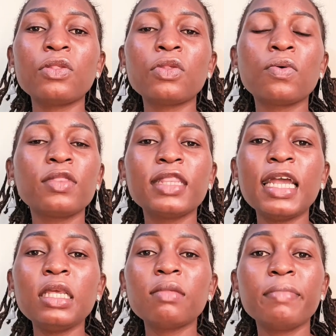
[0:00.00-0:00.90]
so
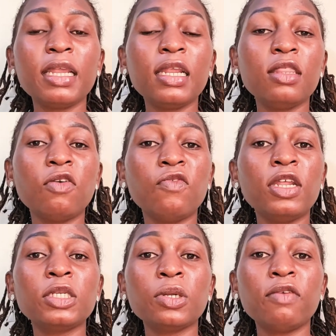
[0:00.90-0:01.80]
that is mainly the
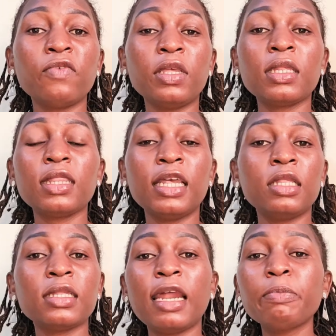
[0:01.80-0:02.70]
ovulatory phase. There
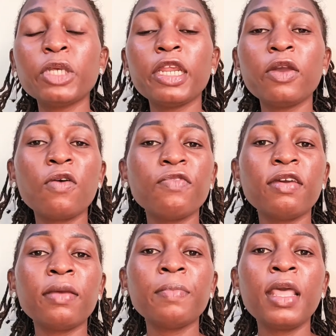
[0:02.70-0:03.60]
is rupturing of
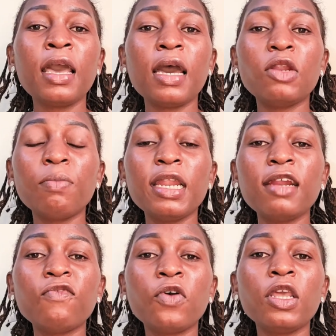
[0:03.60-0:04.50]
the
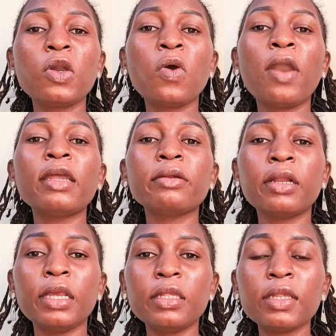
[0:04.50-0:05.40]
dominant follicle and
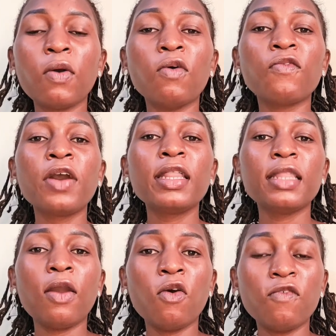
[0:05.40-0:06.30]
release of
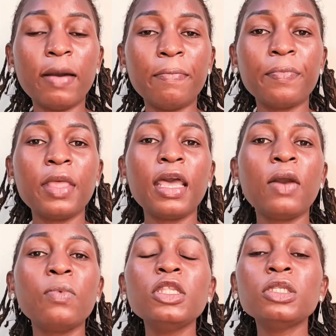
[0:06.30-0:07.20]
the ovum,
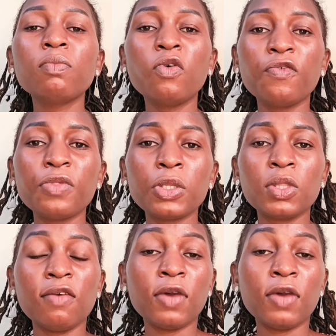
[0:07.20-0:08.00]
which moves to